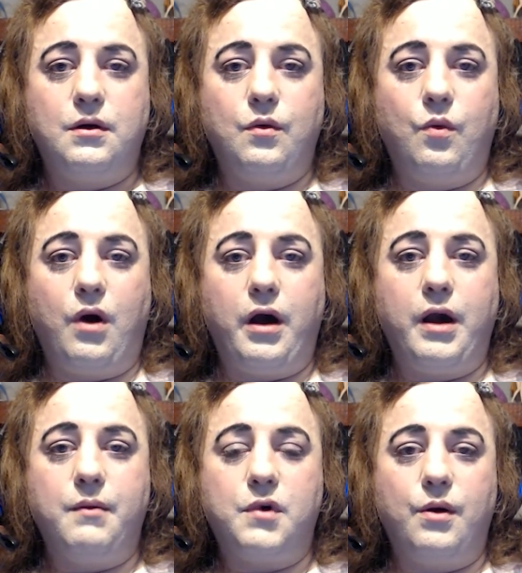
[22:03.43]
what
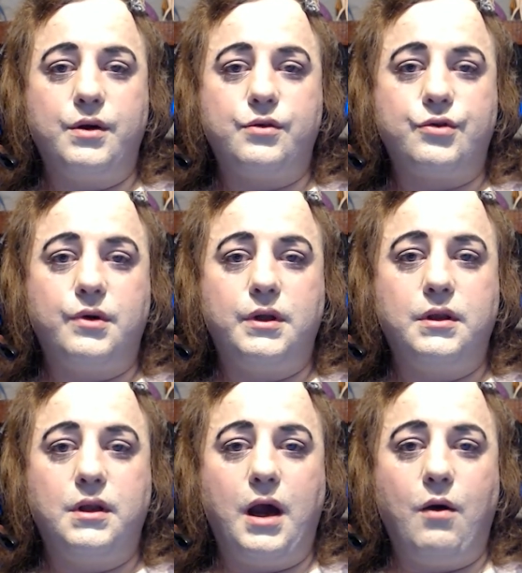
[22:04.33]
I'm going through
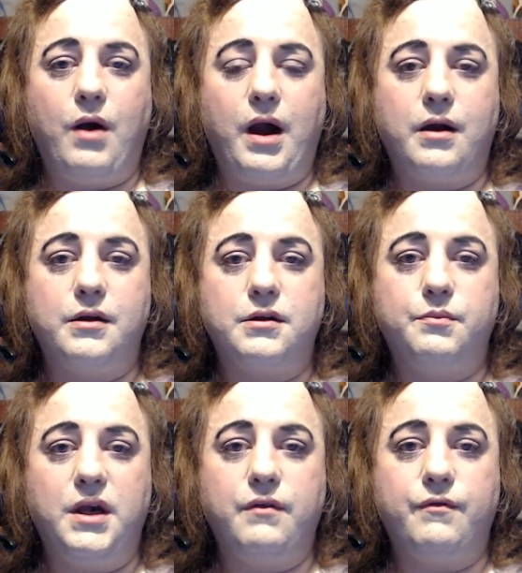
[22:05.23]
and how hard it's
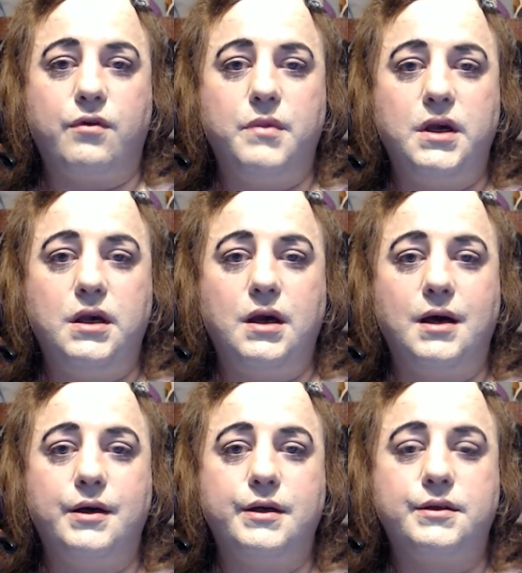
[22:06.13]
been for me
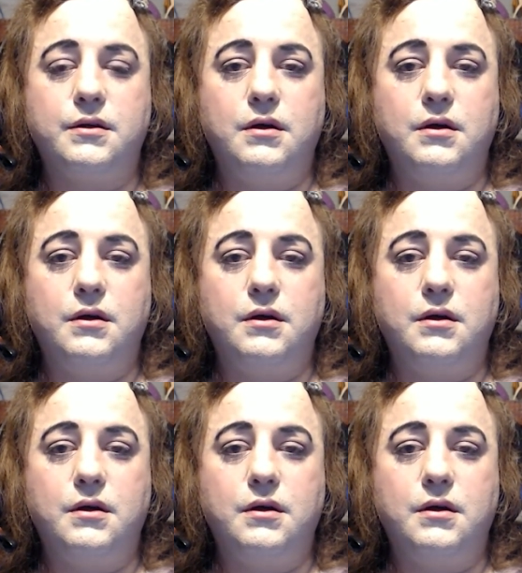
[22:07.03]
as